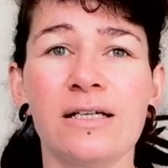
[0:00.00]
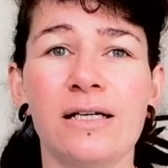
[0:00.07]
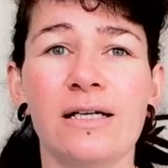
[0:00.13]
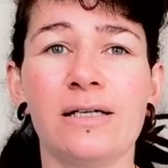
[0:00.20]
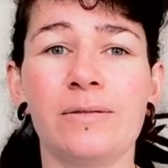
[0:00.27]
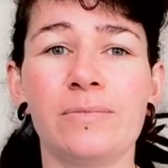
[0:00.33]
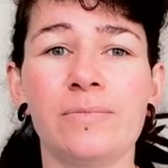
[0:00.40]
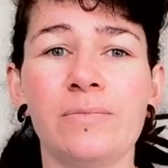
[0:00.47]

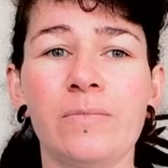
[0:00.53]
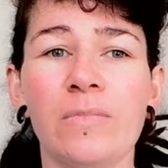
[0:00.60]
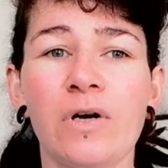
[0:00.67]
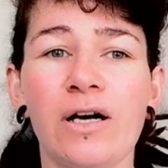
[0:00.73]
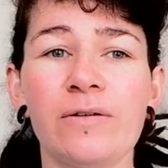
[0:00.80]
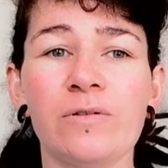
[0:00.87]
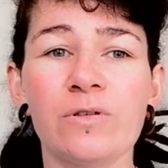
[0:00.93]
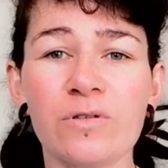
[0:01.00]

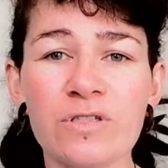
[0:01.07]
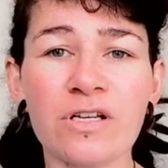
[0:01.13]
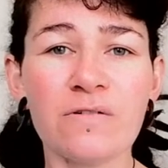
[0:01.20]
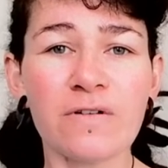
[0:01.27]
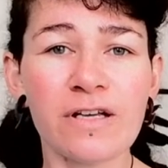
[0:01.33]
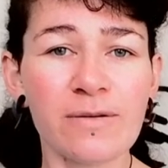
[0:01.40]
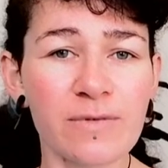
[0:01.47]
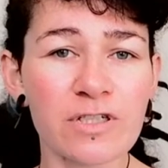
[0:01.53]
I would also
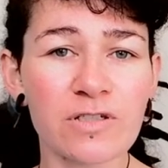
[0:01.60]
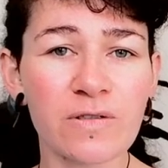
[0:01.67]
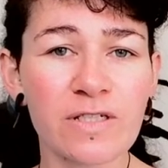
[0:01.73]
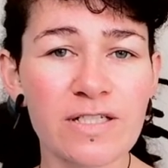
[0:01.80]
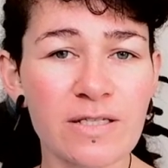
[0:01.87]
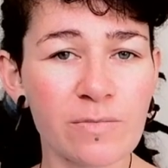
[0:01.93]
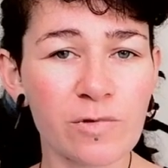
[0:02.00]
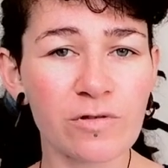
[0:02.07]
recommend doing
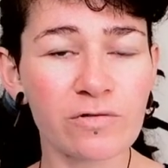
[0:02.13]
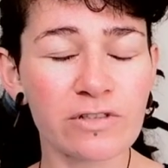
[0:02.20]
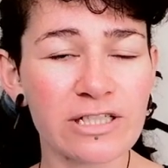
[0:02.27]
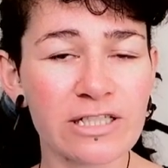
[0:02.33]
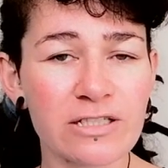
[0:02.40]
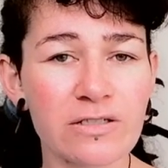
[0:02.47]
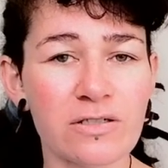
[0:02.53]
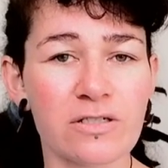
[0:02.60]
some more
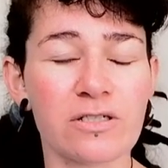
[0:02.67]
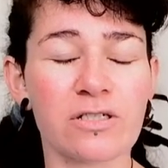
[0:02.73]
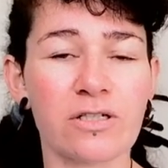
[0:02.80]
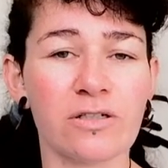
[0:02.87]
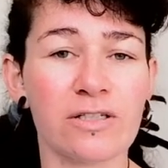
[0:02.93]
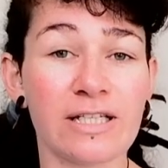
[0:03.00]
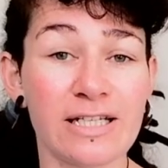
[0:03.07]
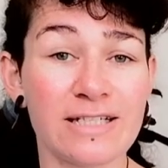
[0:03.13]
research
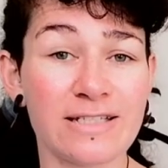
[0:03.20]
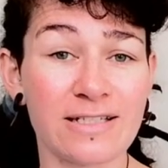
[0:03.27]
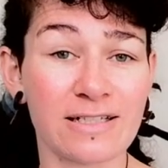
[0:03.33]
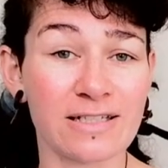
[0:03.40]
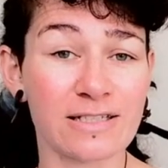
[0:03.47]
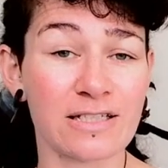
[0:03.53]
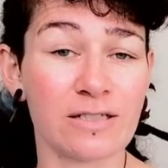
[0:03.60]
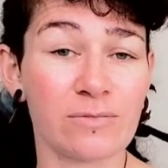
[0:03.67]
on these
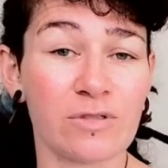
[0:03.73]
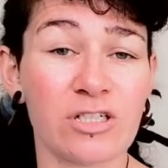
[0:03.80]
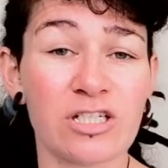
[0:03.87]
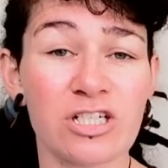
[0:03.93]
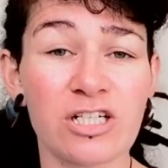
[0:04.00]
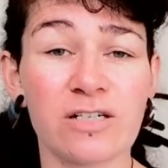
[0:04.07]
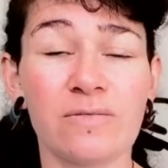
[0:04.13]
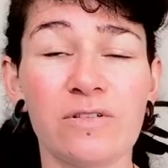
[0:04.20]
things that I'm going to
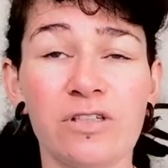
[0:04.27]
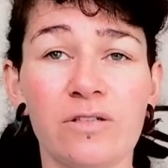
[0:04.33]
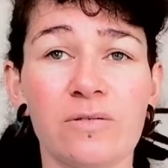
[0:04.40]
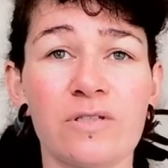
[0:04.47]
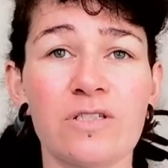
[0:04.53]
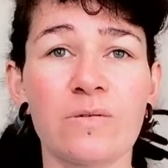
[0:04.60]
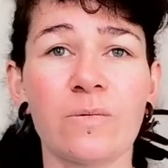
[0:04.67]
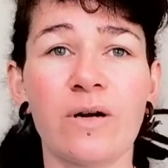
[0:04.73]
share with you
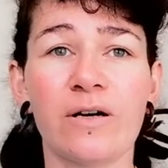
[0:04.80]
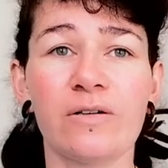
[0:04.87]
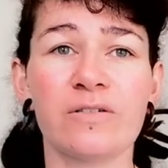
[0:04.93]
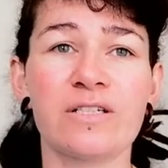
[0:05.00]
as well,